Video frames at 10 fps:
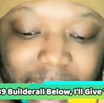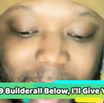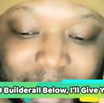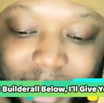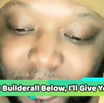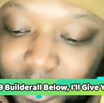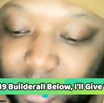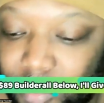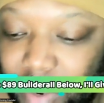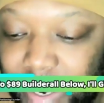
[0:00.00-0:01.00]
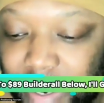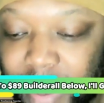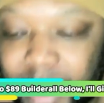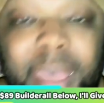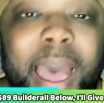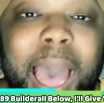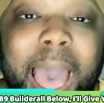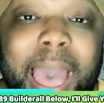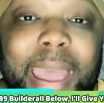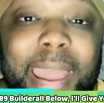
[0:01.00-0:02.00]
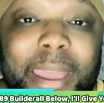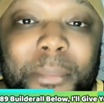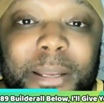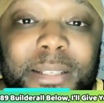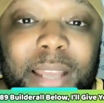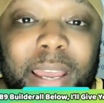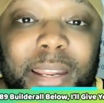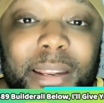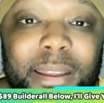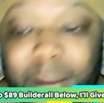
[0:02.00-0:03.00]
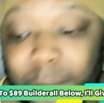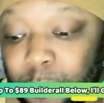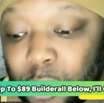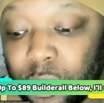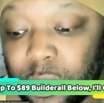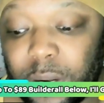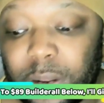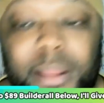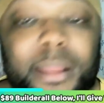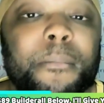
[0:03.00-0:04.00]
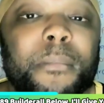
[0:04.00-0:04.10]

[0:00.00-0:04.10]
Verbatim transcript: i know for one i am excited more